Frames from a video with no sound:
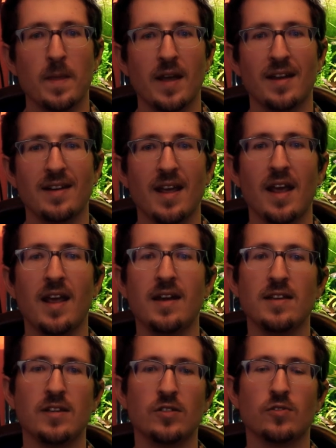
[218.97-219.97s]
And
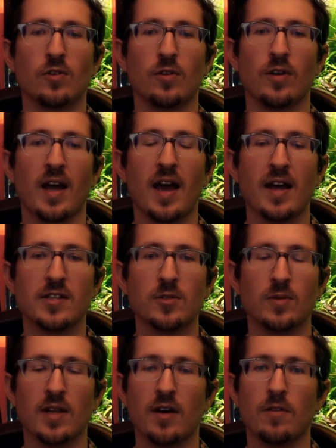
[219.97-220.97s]
any controller has
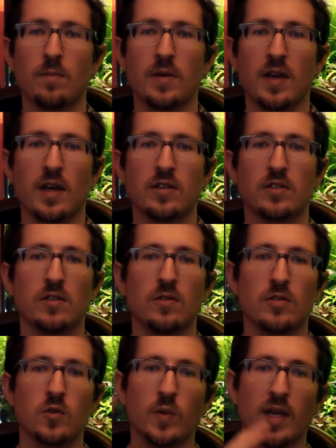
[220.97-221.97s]
to allow the pH
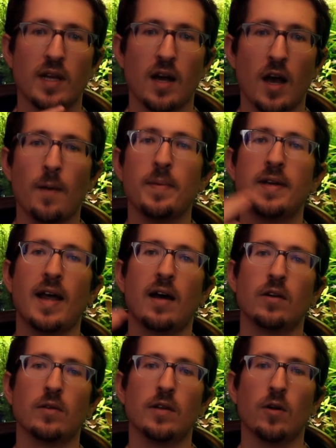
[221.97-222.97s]
to swing up and
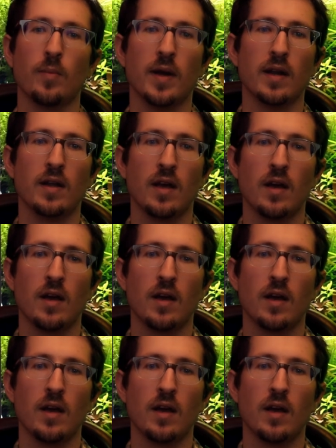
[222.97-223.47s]
down a little bit.